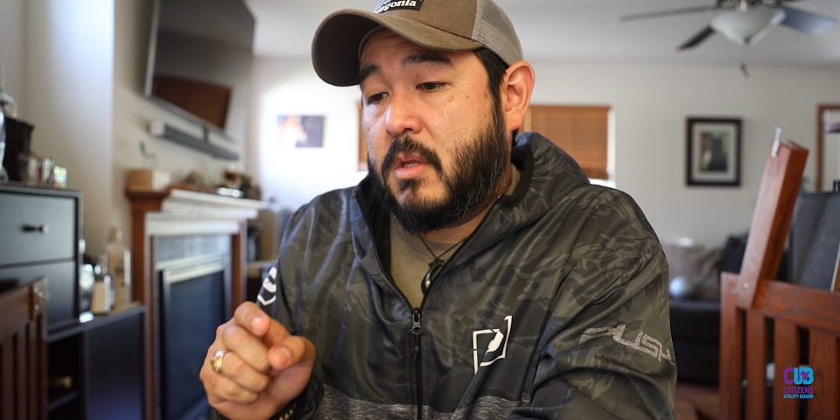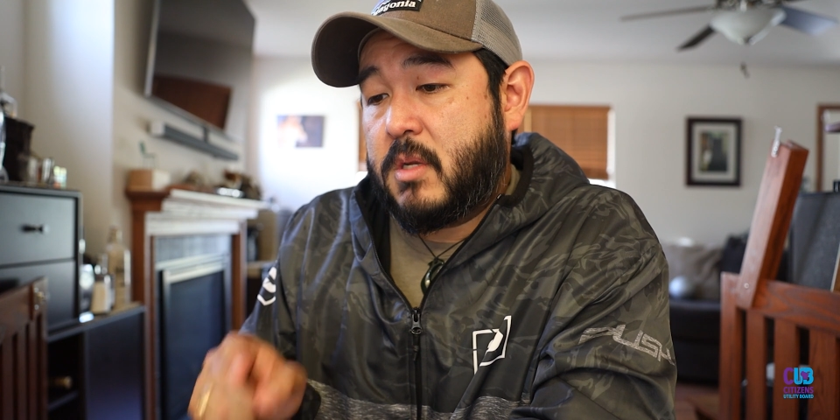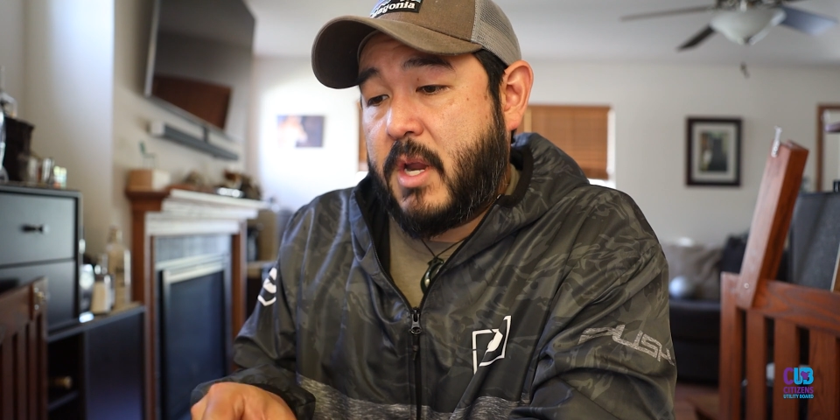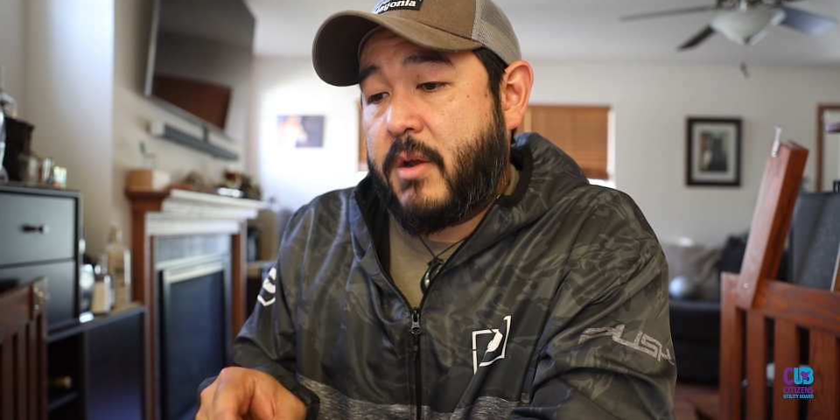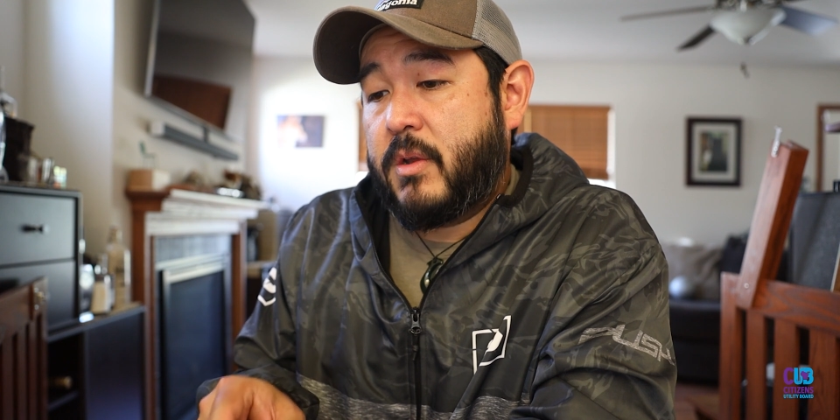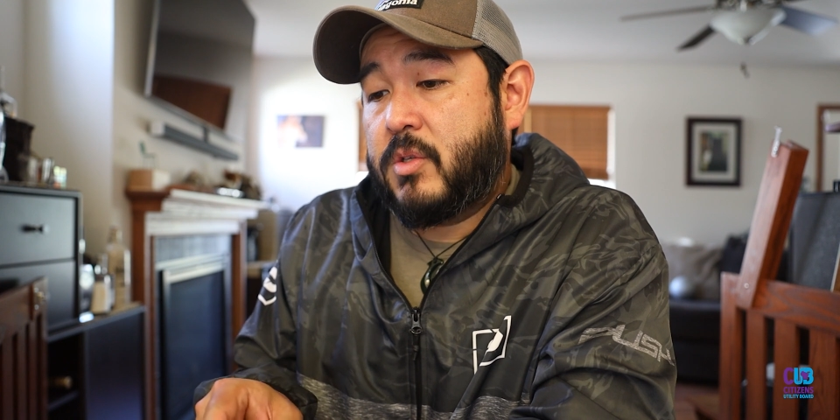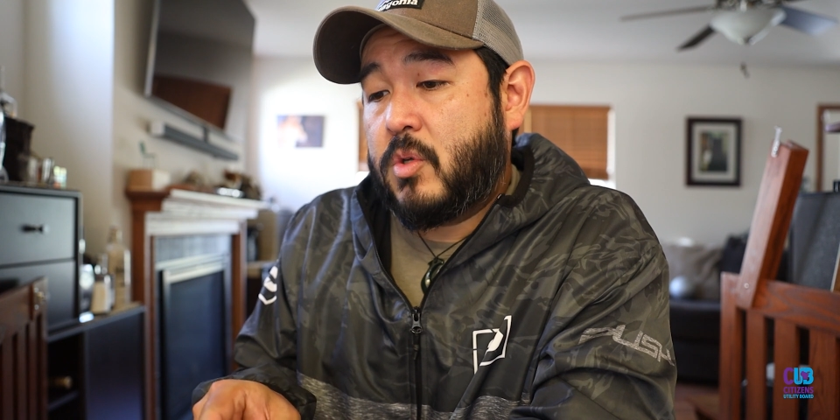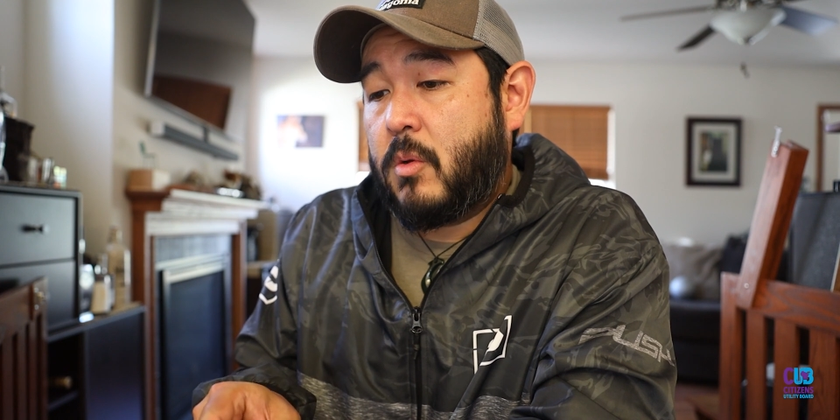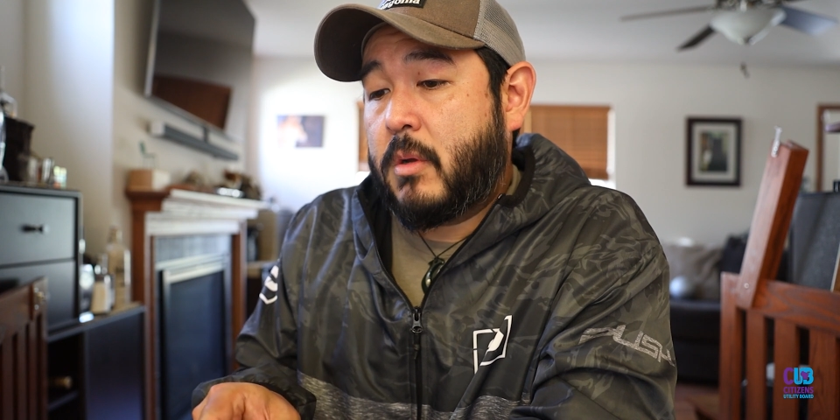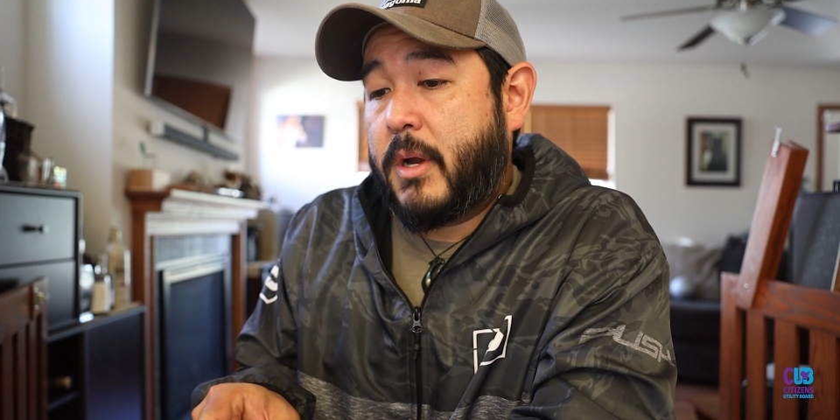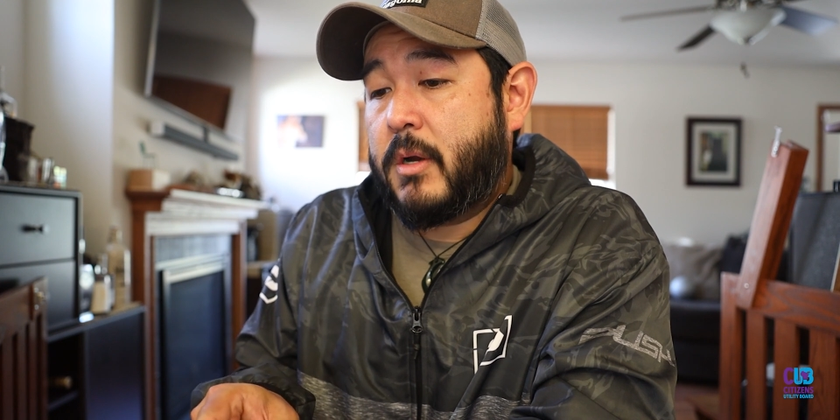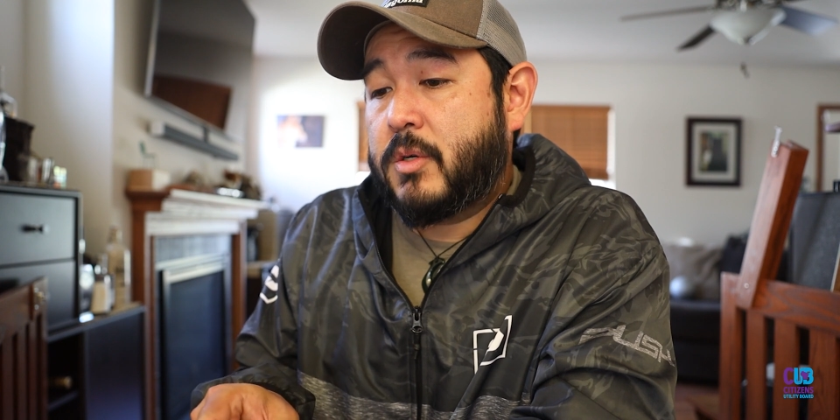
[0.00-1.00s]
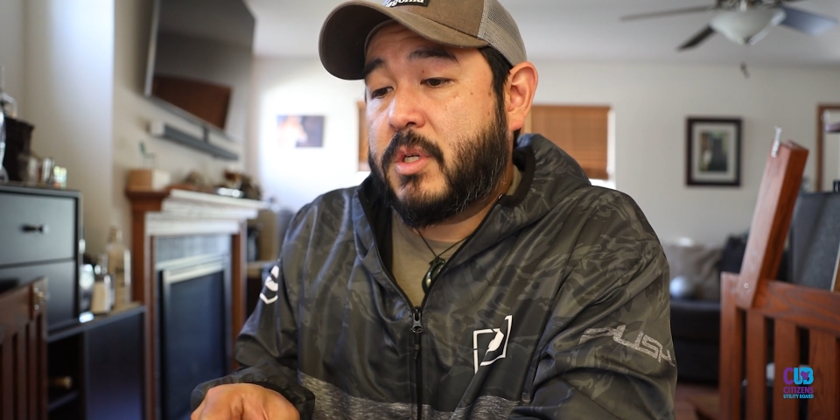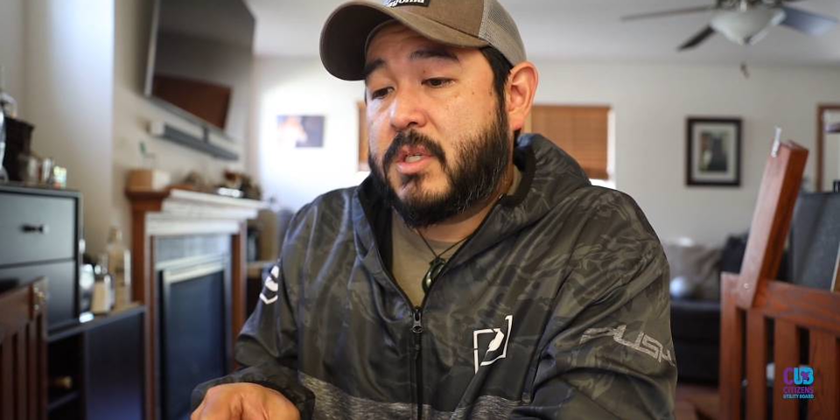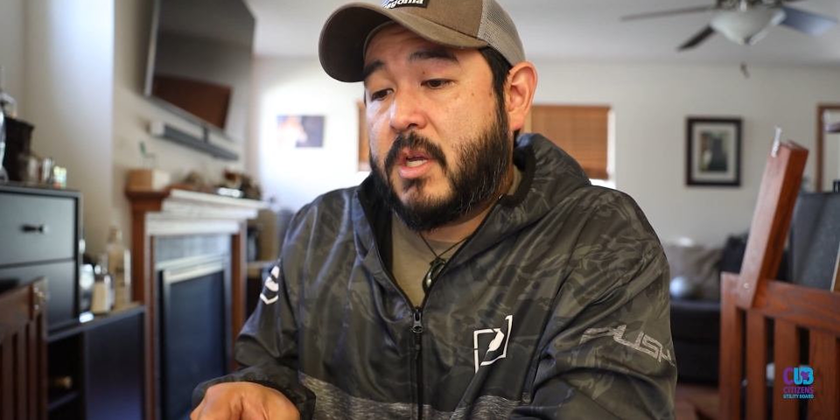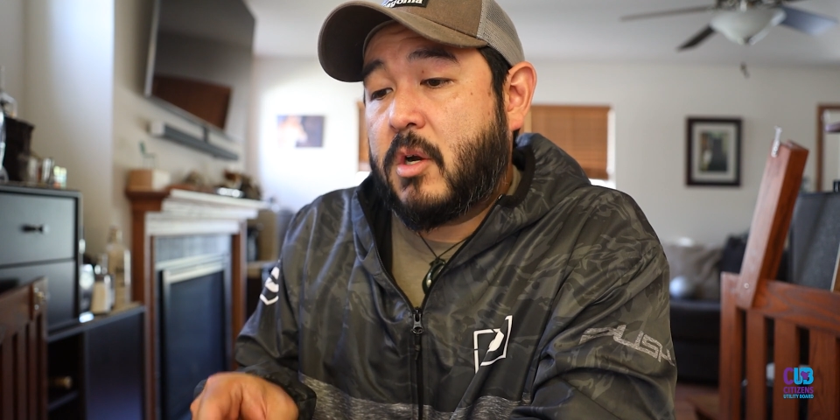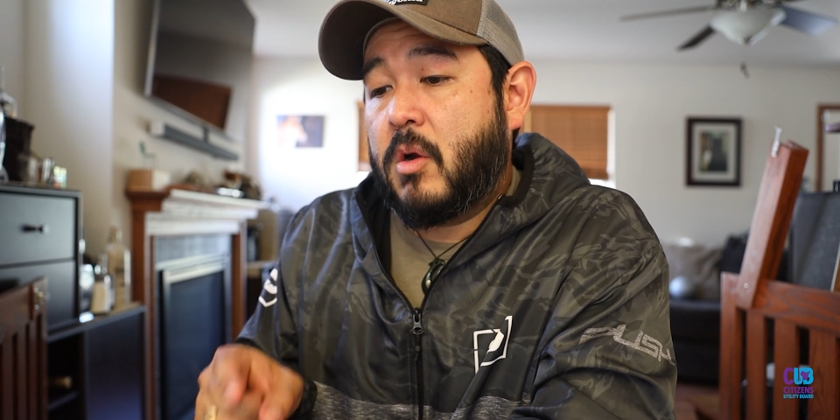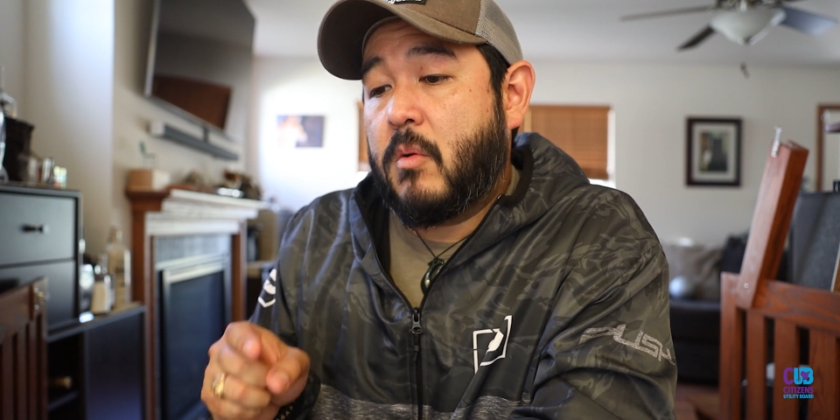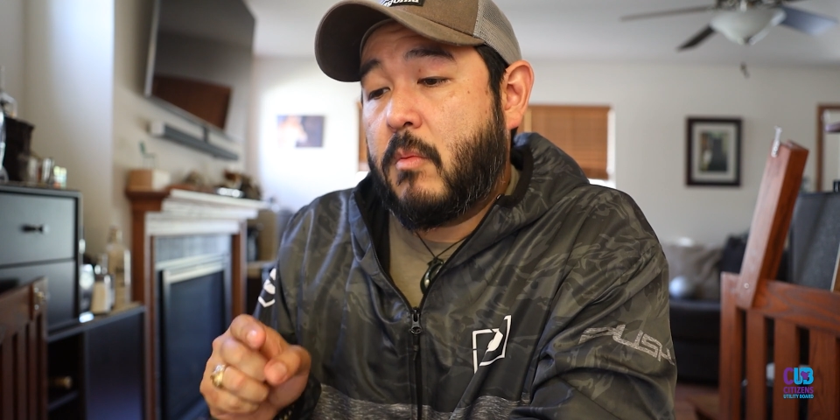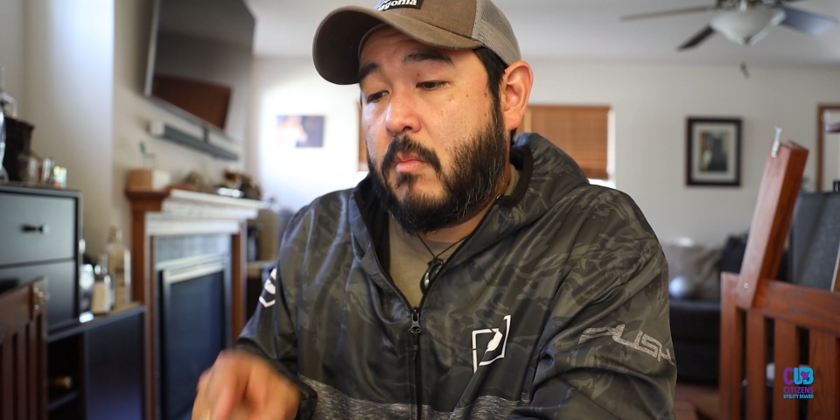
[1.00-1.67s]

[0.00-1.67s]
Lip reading: Darien Solar Energy Center,